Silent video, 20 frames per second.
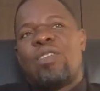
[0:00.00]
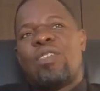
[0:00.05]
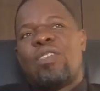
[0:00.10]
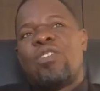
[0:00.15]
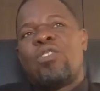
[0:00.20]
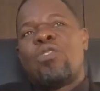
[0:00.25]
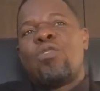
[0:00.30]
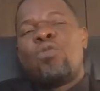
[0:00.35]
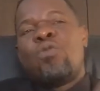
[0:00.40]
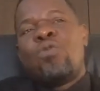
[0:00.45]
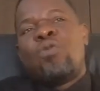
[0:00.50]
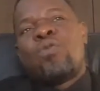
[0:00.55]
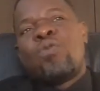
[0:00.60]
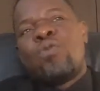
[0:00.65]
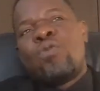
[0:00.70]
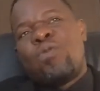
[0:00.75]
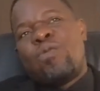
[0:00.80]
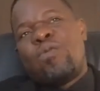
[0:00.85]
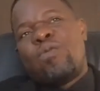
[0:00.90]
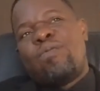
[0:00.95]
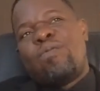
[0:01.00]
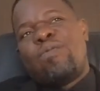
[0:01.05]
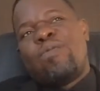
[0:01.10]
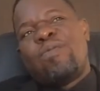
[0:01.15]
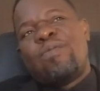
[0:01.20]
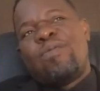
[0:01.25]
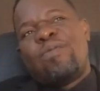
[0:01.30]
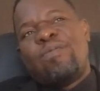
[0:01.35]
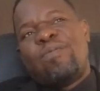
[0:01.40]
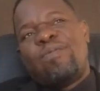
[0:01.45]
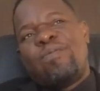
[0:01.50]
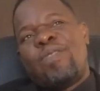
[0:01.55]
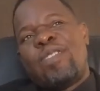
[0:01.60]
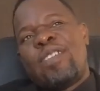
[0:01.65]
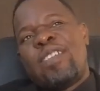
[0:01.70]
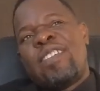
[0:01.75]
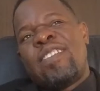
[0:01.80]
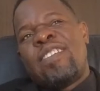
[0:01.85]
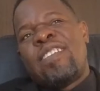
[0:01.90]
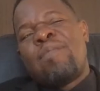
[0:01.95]
so for
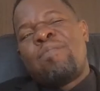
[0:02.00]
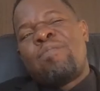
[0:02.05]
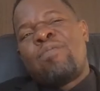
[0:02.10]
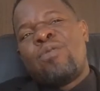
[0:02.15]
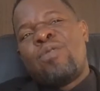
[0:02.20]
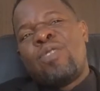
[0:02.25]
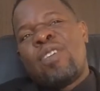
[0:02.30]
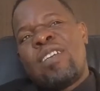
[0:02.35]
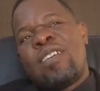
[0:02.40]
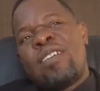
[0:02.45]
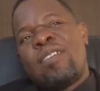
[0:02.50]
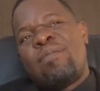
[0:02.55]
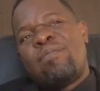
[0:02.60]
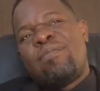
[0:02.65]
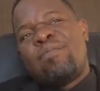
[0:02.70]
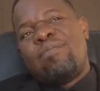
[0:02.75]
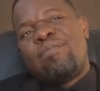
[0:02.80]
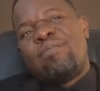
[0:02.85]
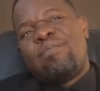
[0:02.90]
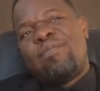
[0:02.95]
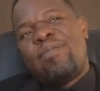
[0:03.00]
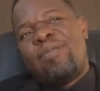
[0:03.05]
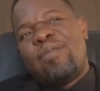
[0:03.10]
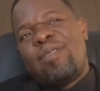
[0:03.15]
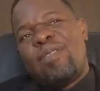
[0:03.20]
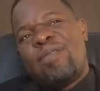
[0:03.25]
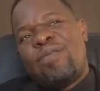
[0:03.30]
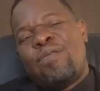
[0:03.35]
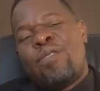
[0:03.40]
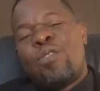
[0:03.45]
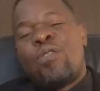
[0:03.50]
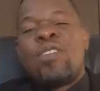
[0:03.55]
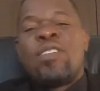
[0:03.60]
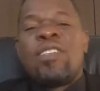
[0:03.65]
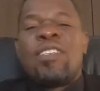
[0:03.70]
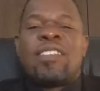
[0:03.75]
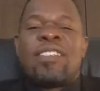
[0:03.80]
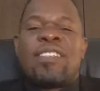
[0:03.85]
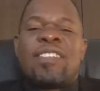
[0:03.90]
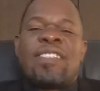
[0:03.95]
example, you are following
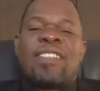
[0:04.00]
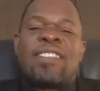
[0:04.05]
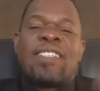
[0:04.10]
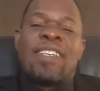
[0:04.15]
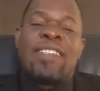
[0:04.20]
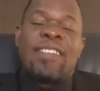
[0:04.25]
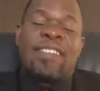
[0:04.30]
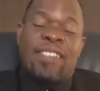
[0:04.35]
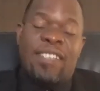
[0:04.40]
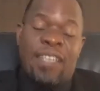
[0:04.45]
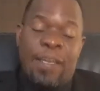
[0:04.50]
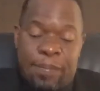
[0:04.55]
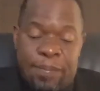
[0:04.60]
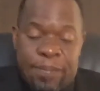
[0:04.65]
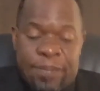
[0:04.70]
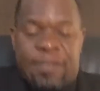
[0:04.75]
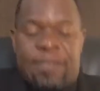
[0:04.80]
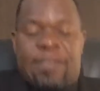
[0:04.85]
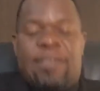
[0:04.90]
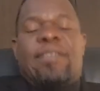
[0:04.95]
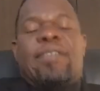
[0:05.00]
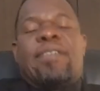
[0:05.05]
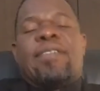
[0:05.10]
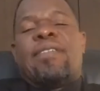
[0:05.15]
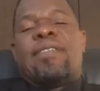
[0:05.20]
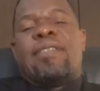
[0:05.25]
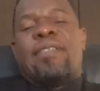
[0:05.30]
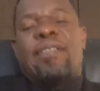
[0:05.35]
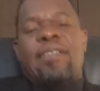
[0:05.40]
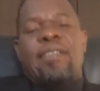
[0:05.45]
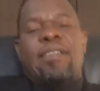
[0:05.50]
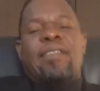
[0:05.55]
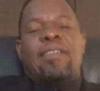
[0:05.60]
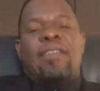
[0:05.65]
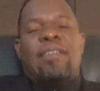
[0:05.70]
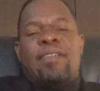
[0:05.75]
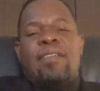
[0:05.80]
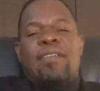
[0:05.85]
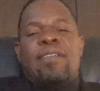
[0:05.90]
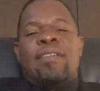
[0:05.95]
the 10 steps,
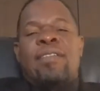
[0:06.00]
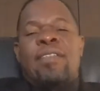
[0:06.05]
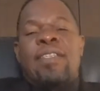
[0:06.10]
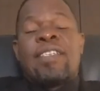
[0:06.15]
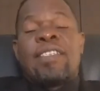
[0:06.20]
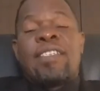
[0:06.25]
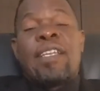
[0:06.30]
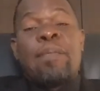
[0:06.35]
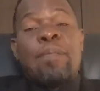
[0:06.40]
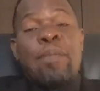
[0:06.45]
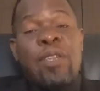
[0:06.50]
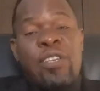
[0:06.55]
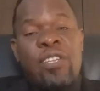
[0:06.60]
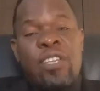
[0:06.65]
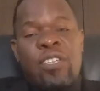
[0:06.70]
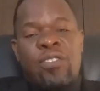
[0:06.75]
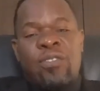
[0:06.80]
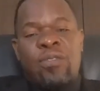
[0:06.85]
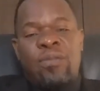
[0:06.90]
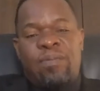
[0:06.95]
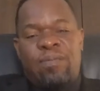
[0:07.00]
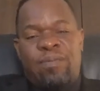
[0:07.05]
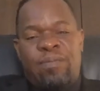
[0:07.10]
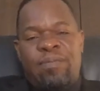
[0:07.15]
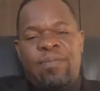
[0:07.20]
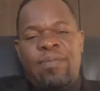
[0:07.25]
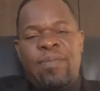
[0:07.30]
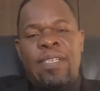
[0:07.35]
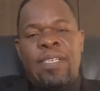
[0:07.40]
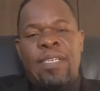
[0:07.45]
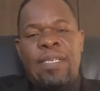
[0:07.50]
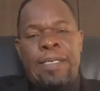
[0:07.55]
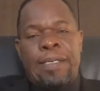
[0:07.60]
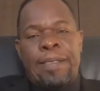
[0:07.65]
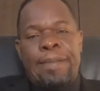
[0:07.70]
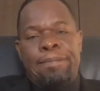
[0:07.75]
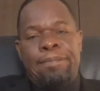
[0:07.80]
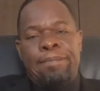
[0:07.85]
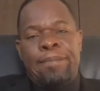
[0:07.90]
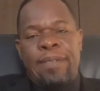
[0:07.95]
10-step mediation
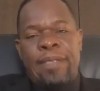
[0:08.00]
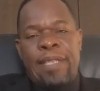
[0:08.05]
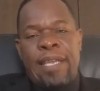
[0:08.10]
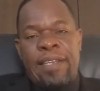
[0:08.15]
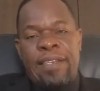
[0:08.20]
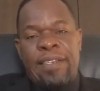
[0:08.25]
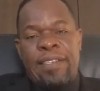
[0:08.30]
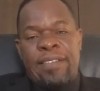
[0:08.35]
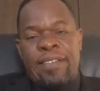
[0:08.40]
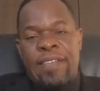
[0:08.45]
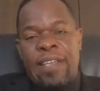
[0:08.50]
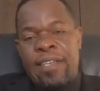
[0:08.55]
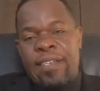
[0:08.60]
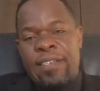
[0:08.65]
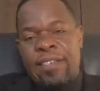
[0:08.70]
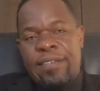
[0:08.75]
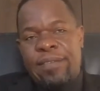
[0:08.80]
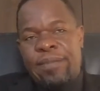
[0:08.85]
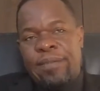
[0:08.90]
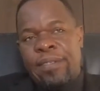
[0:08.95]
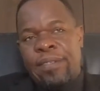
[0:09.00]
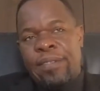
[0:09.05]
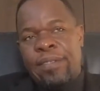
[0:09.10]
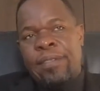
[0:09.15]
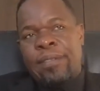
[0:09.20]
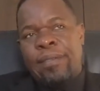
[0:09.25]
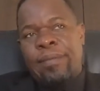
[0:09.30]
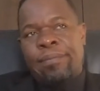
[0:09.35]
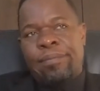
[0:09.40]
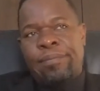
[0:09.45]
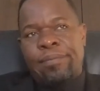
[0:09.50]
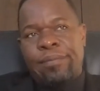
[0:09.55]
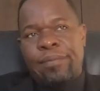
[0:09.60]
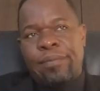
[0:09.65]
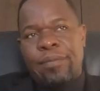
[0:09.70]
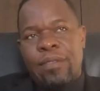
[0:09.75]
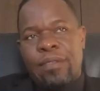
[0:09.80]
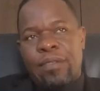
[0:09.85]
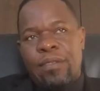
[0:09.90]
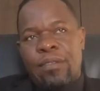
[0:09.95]
that I designed
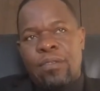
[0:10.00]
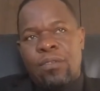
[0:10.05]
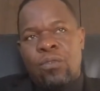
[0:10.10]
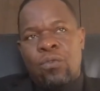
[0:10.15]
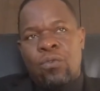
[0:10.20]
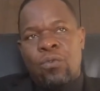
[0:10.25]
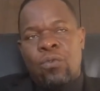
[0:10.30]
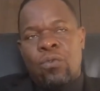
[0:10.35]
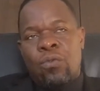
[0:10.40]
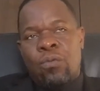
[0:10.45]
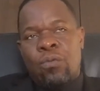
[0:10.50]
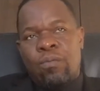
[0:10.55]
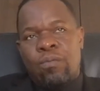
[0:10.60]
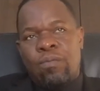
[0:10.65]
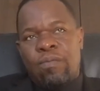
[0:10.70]
to